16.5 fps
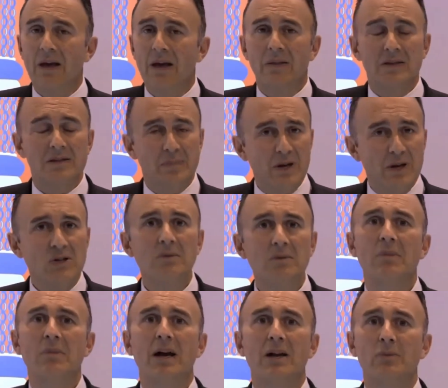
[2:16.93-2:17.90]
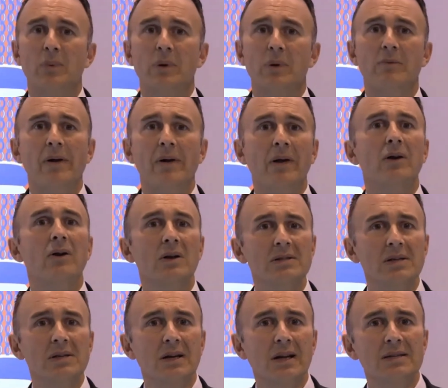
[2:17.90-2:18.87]
This patient might be wearing
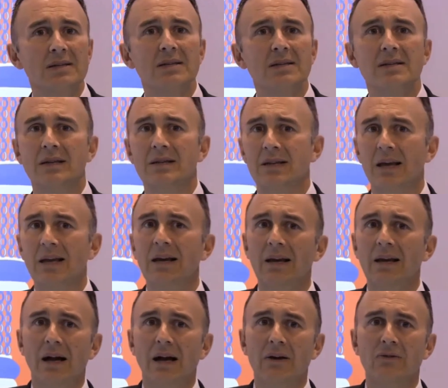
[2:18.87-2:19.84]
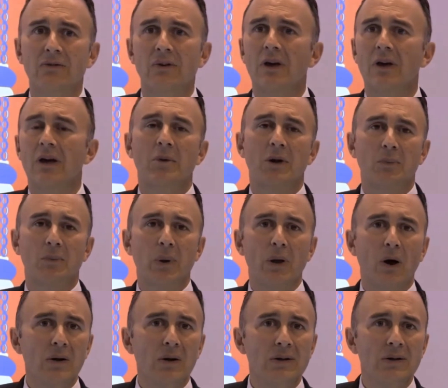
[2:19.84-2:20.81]
contact lenses in daily life, but
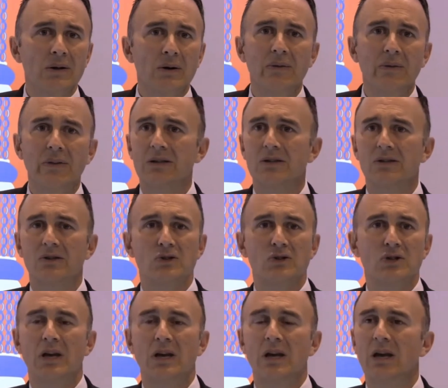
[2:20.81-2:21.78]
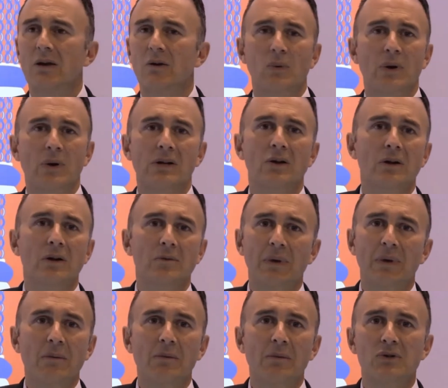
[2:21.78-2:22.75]
we all know that she will not
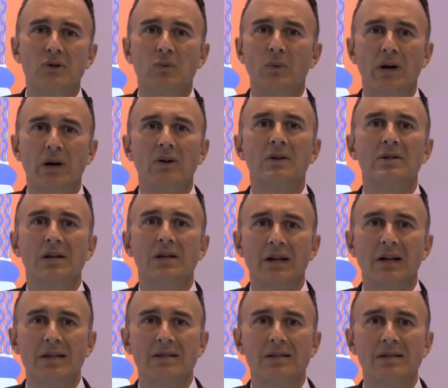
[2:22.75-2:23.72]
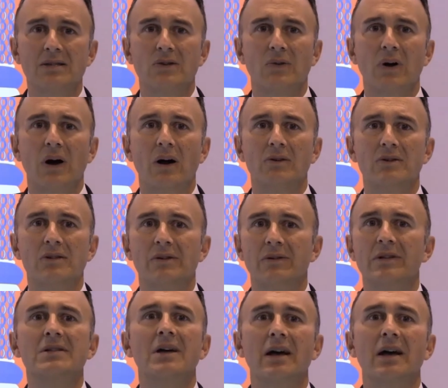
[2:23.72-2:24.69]
be able to wear contact lenses throughout
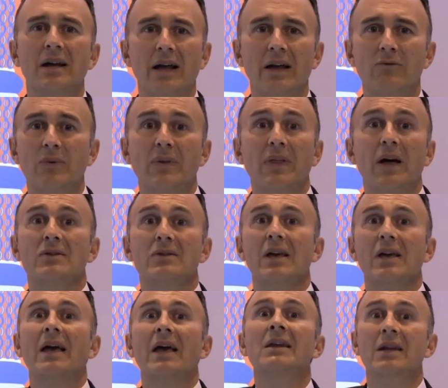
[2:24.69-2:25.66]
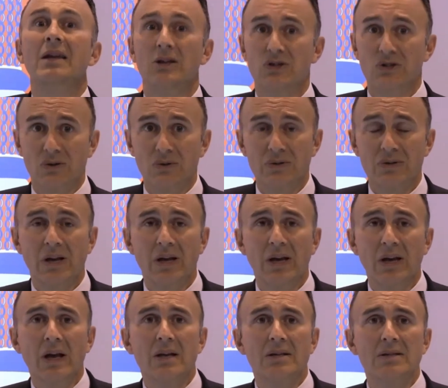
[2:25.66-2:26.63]
her entire life without any issues.
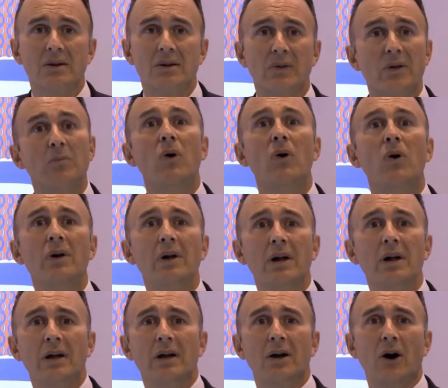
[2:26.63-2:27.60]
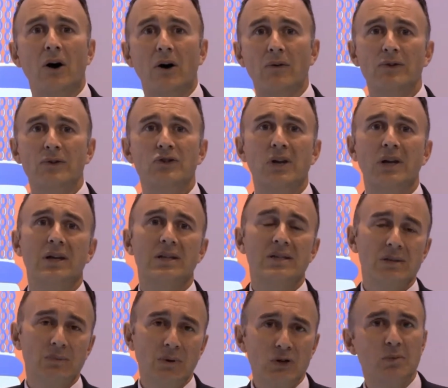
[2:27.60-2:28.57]
So the more often she can
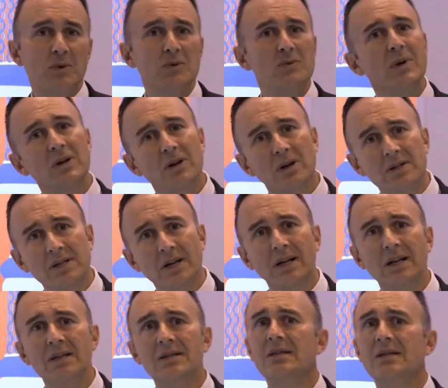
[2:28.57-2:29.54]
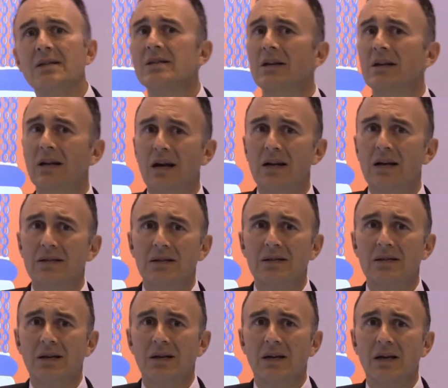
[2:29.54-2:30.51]
switch between contact lenses and
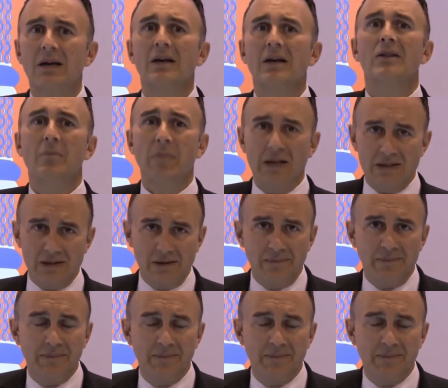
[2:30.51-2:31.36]
glasses, the better.